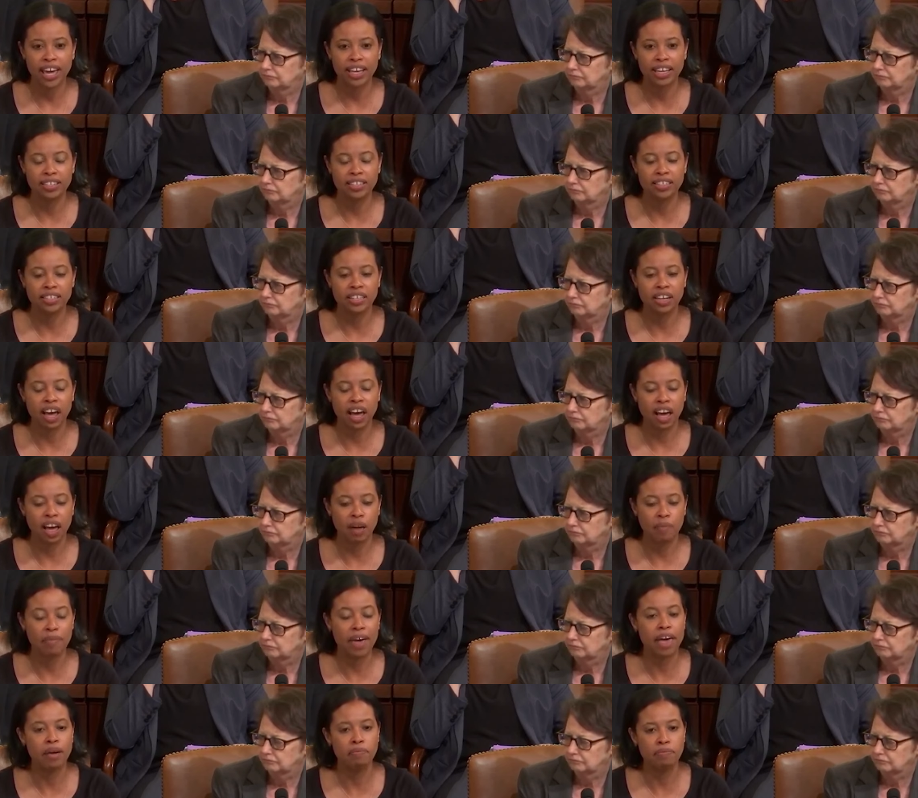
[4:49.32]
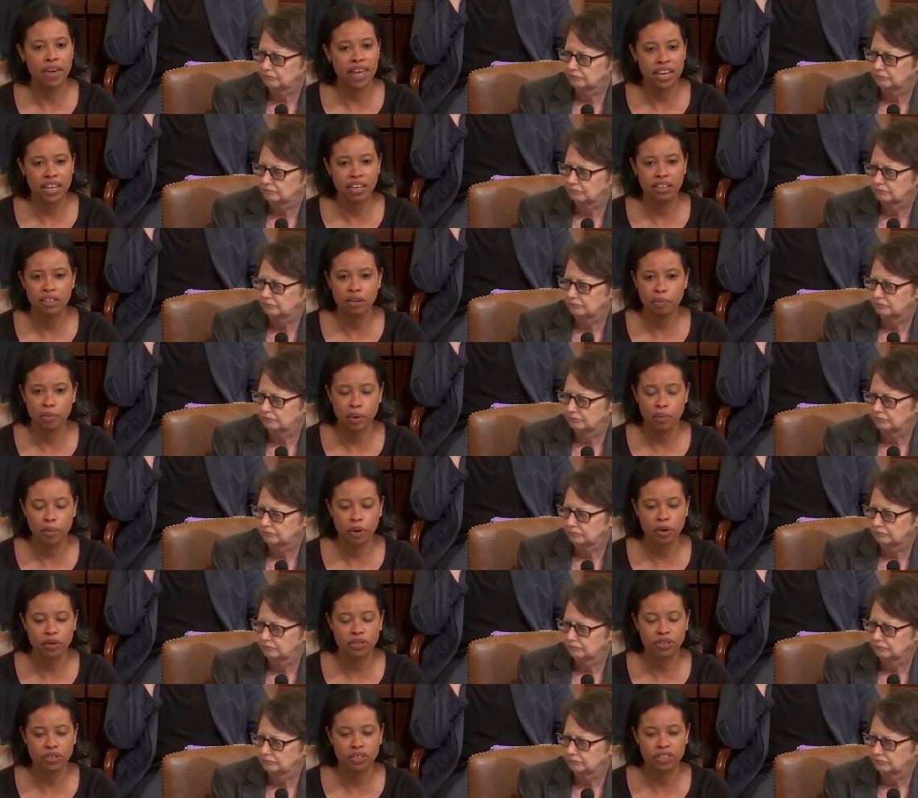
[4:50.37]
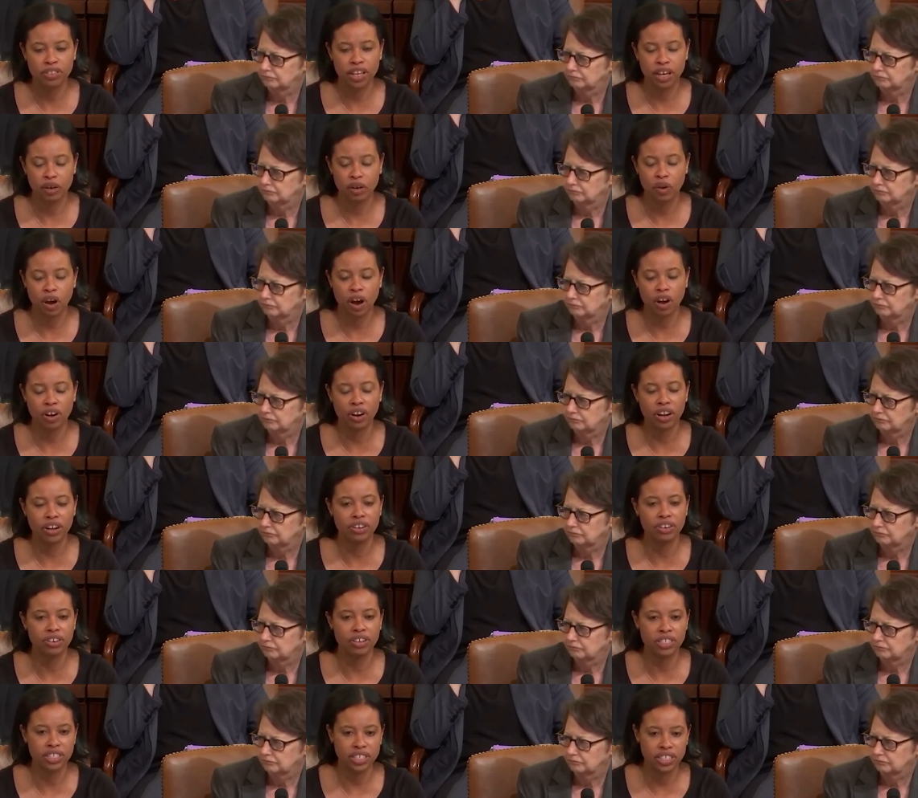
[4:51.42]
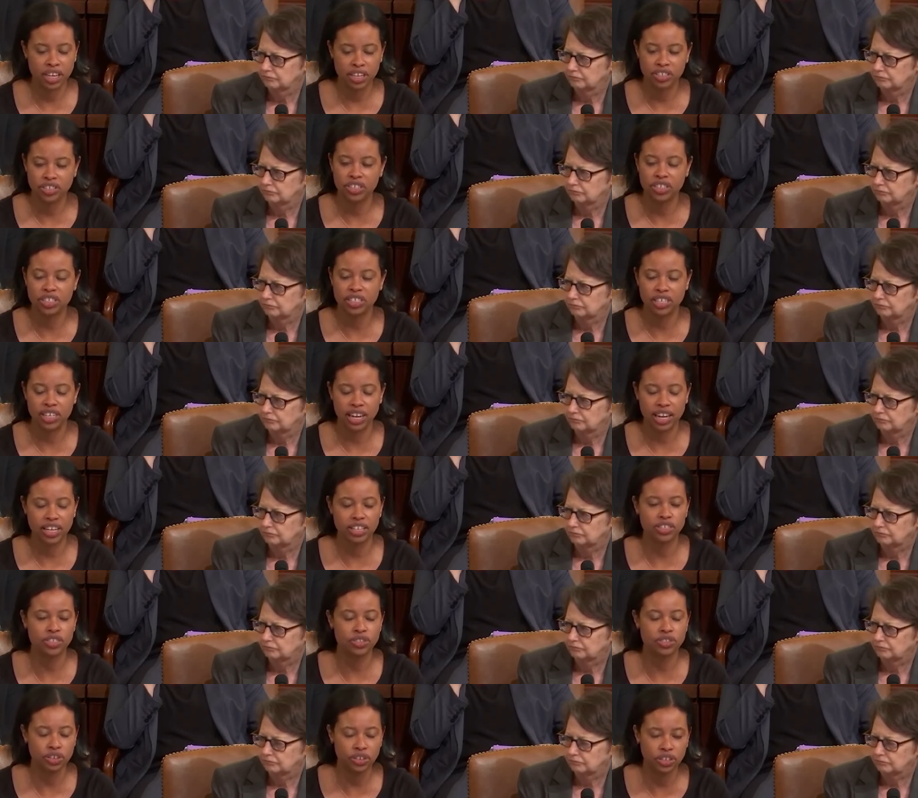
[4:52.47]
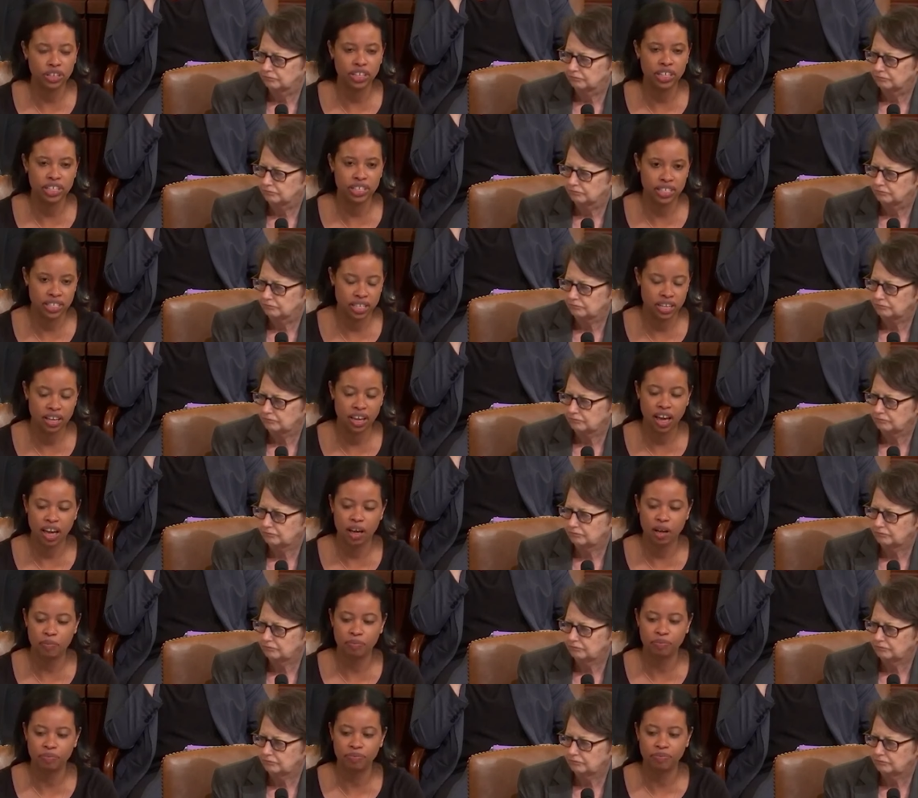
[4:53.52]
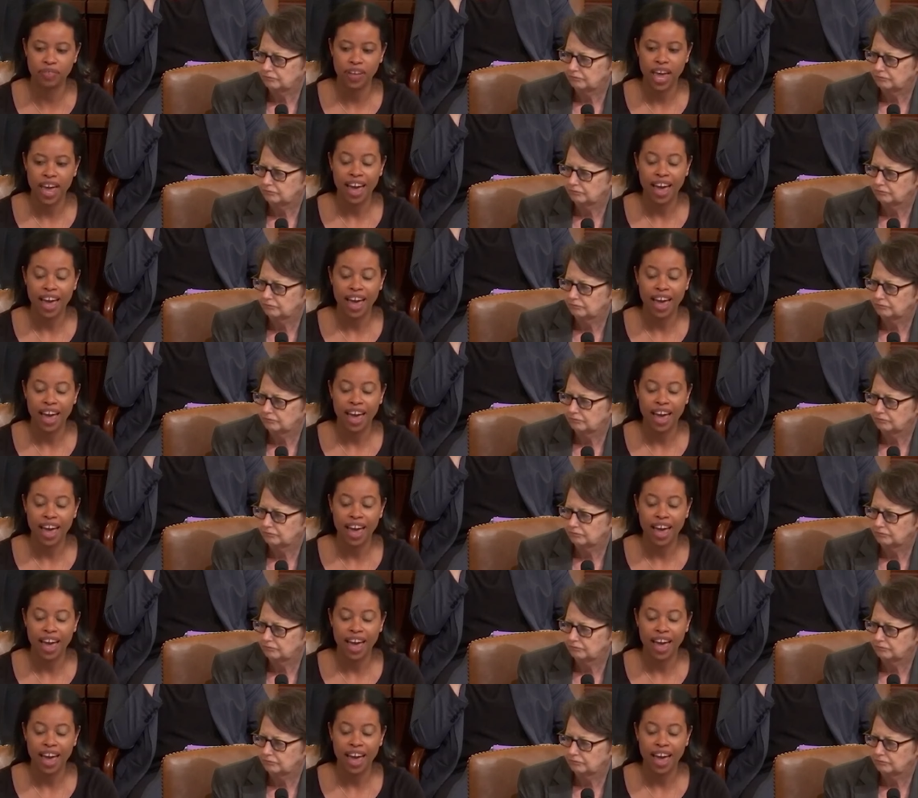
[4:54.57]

Speaker 1: And, um, and many of the proposals that are under discussion today certainly um,